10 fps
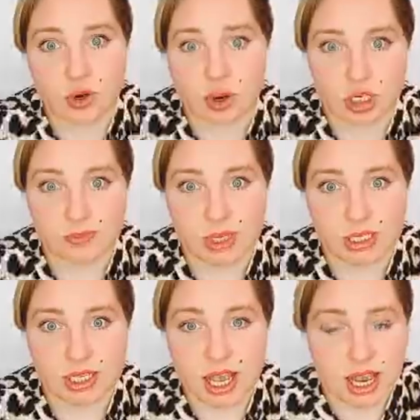
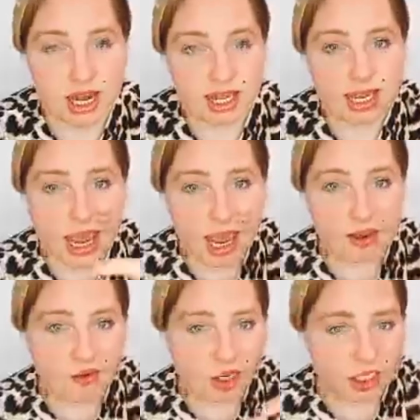Christmas, like
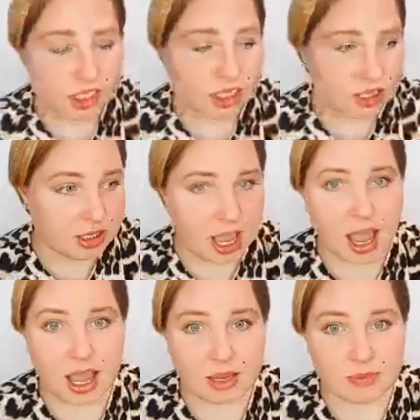every single
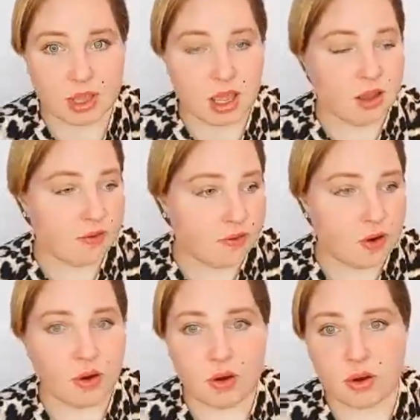time
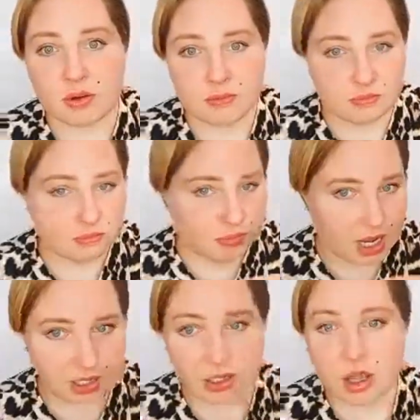for
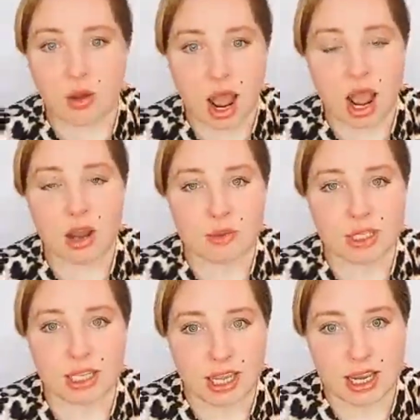I don't know how
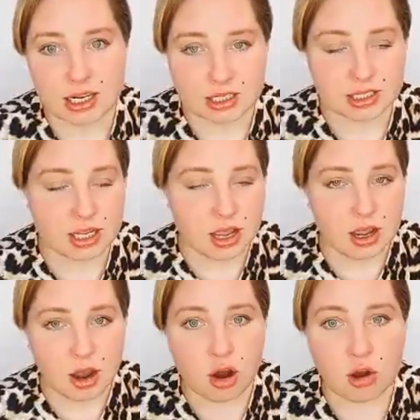many years,
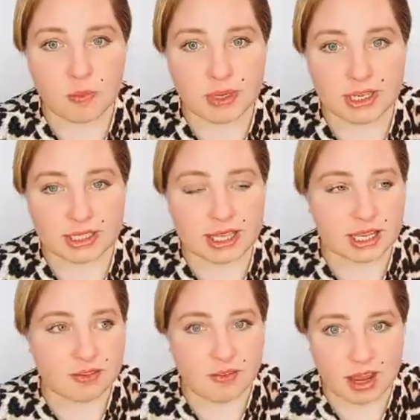hoping
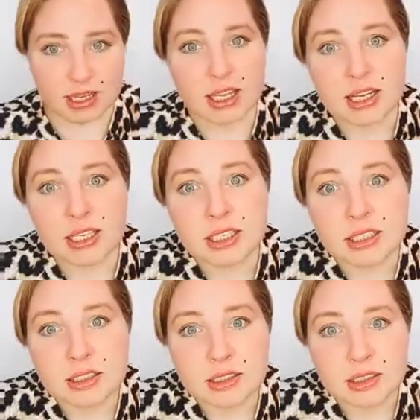that
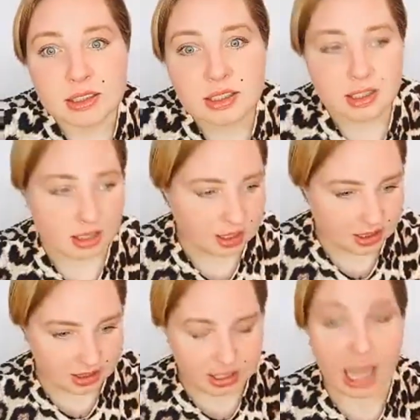finally
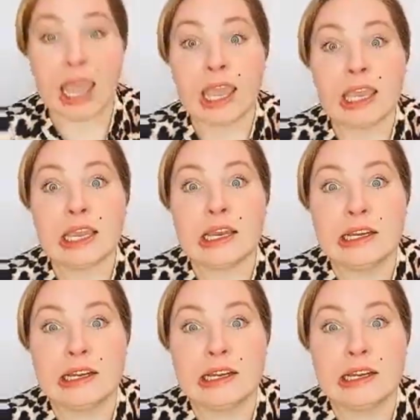they